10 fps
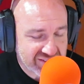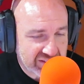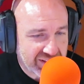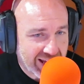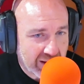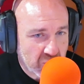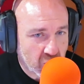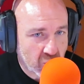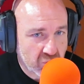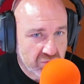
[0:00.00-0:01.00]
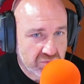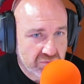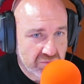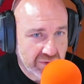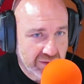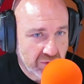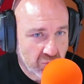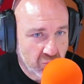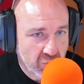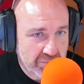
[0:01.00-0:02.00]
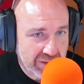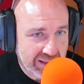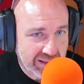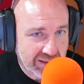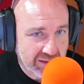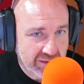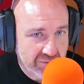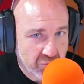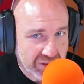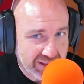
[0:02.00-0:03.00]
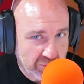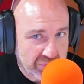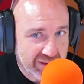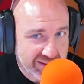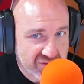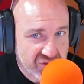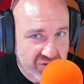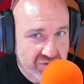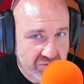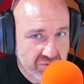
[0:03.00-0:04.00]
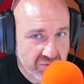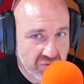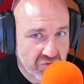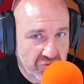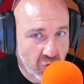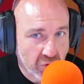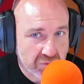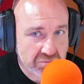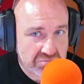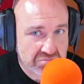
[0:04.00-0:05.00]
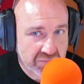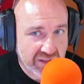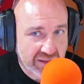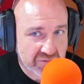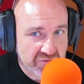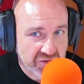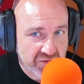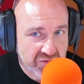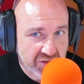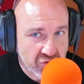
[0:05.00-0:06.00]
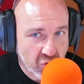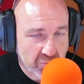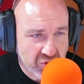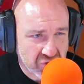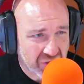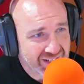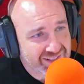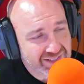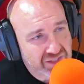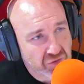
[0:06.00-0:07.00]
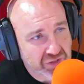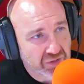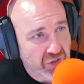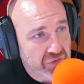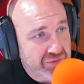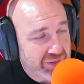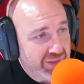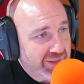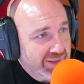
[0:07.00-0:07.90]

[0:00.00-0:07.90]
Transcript: think Stevie Hammel would get the players' vote for the job just now. And you look around,